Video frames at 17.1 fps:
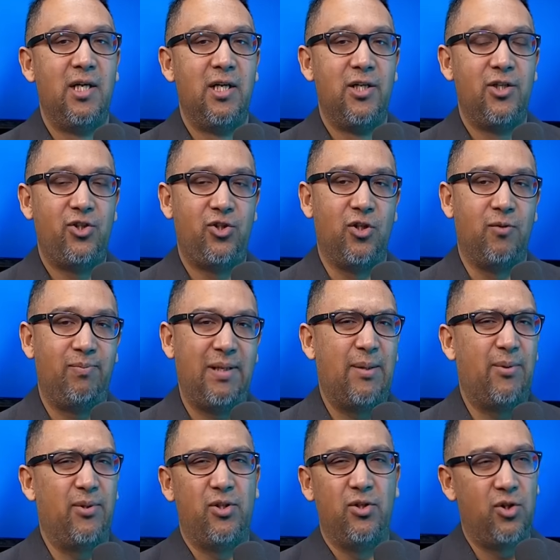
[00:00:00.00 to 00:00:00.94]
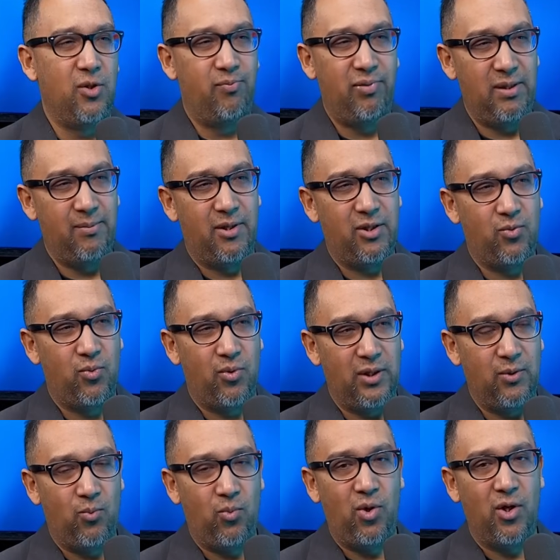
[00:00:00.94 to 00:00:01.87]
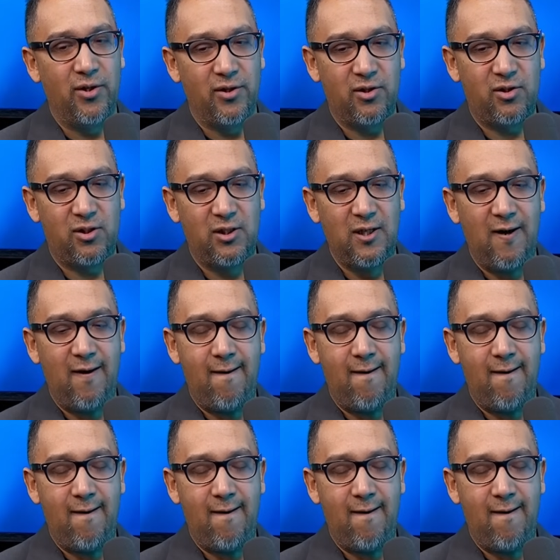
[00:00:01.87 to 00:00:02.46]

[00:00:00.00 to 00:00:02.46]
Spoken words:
should be able to do pretty much what it wants,